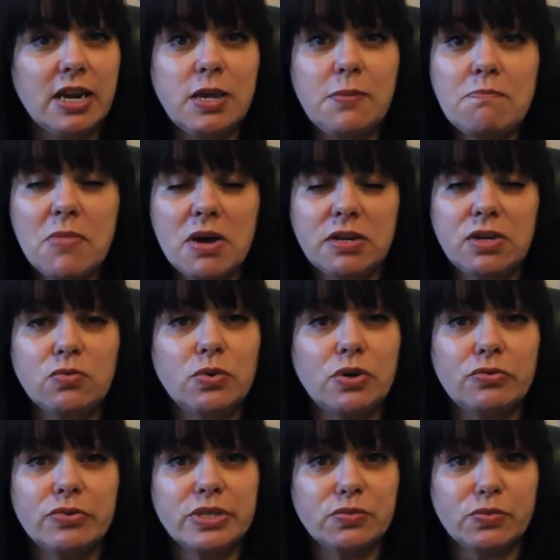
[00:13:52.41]
any money
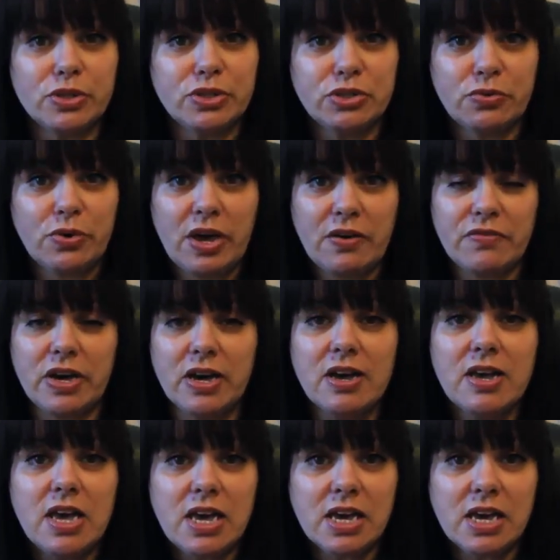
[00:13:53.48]
worries whatsoever,